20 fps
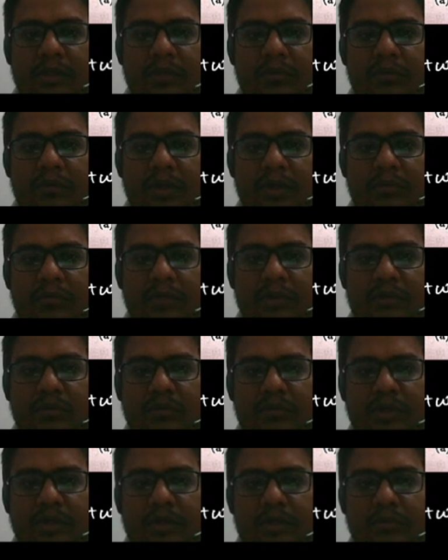1 plus
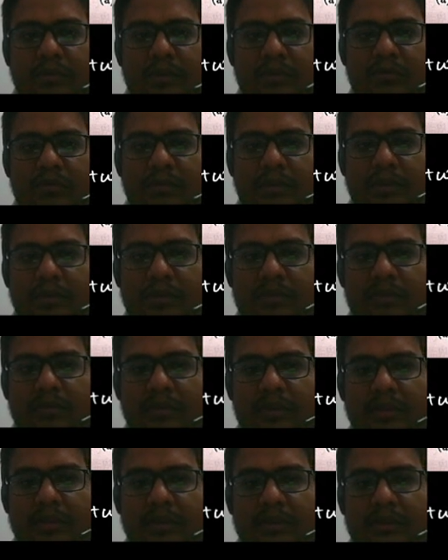omega square,
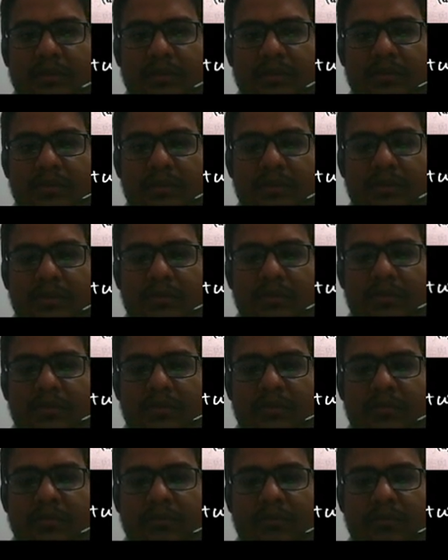that is equal to
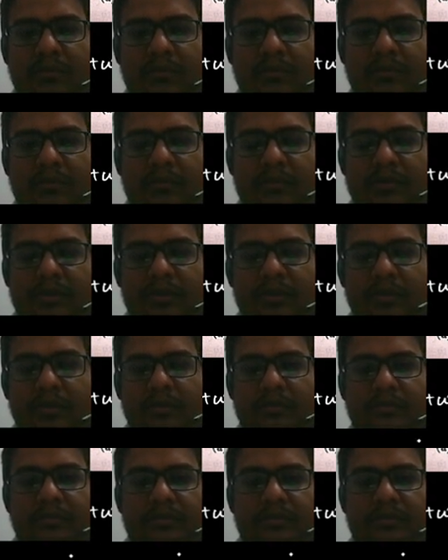0,